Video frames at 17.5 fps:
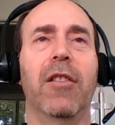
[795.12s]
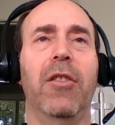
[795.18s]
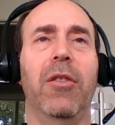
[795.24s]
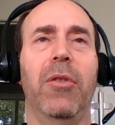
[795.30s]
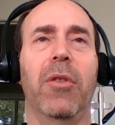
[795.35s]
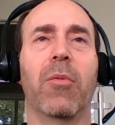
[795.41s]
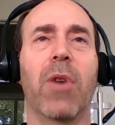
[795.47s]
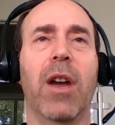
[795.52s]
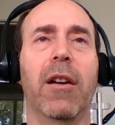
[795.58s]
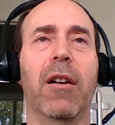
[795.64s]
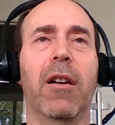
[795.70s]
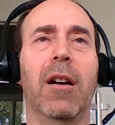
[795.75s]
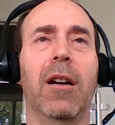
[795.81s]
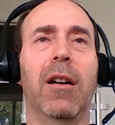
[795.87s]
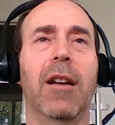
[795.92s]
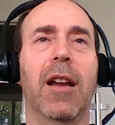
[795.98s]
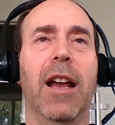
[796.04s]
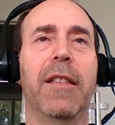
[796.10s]
do the
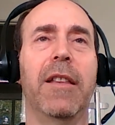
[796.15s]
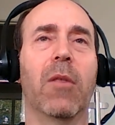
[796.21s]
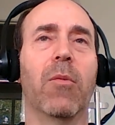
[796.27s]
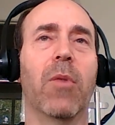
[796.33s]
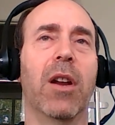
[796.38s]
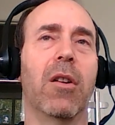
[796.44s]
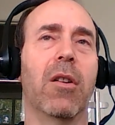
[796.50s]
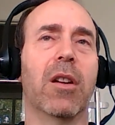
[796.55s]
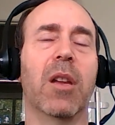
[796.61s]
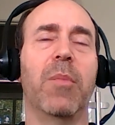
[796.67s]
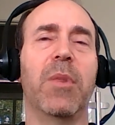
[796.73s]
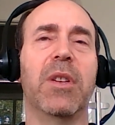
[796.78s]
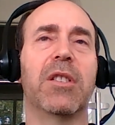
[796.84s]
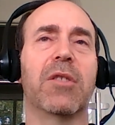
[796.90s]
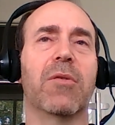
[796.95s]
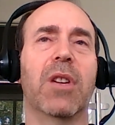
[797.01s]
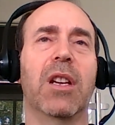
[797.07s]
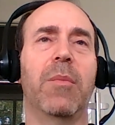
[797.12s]
render, and that render can be
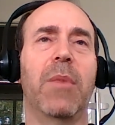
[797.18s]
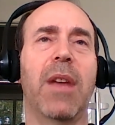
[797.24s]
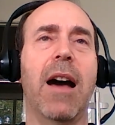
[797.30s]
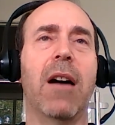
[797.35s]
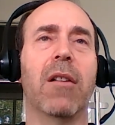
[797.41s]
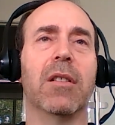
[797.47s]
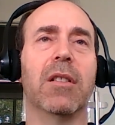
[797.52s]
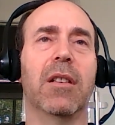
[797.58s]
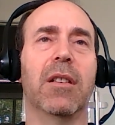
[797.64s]
streamed out